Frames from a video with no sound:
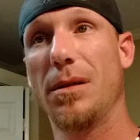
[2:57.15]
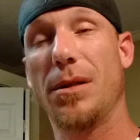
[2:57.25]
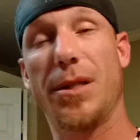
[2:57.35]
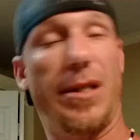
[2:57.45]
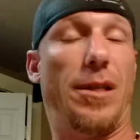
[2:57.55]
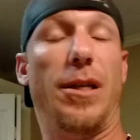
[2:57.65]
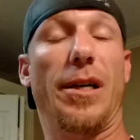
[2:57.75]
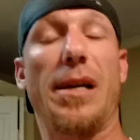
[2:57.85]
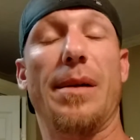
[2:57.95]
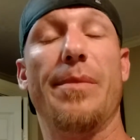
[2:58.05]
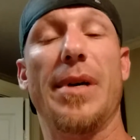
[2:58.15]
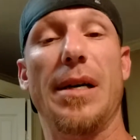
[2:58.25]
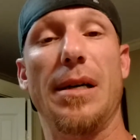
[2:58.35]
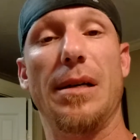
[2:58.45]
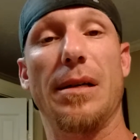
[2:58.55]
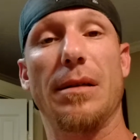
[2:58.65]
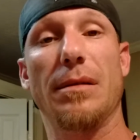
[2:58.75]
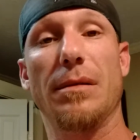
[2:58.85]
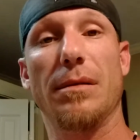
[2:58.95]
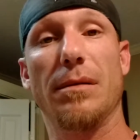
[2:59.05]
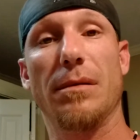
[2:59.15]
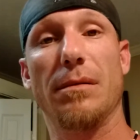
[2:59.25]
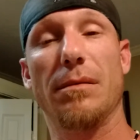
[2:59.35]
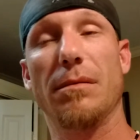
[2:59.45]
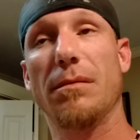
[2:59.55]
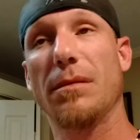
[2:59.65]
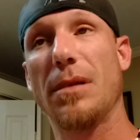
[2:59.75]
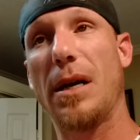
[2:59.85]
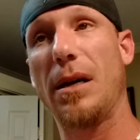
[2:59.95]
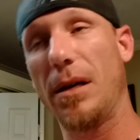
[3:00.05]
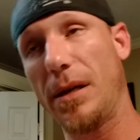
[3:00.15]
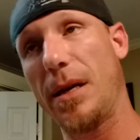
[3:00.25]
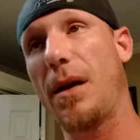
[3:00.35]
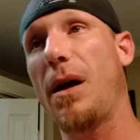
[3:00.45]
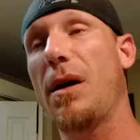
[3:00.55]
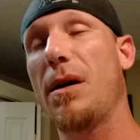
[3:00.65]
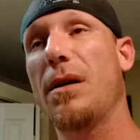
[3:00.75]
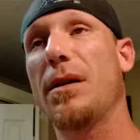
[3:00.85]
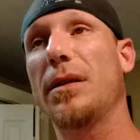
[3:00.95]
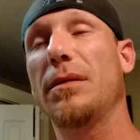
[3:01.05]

She's looking at me, and I looked at her, and